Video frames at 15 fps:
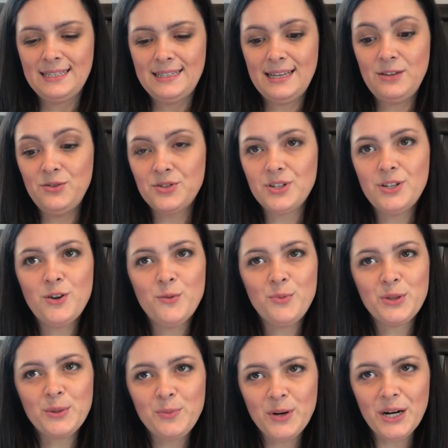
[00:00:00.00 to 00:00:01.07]
they usually don't
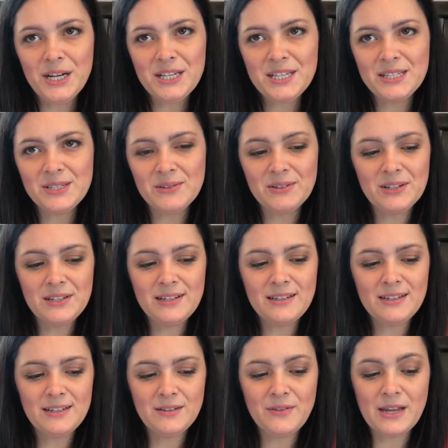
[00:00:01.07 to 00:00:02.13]
put the prices on
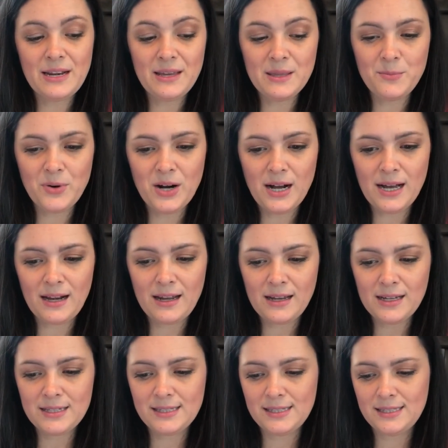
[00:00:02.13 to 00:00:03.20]
of any of the
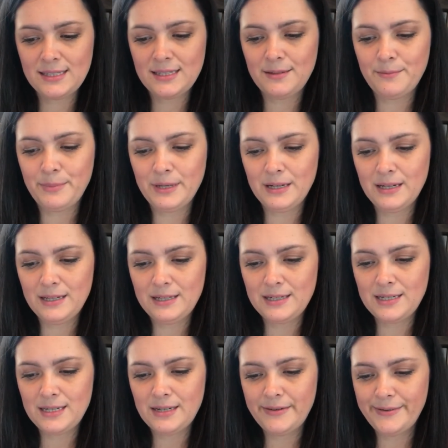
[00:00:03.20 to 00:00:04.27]
products,
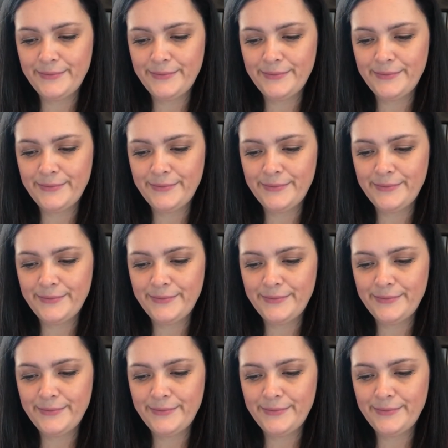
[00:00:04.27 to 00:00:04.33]
but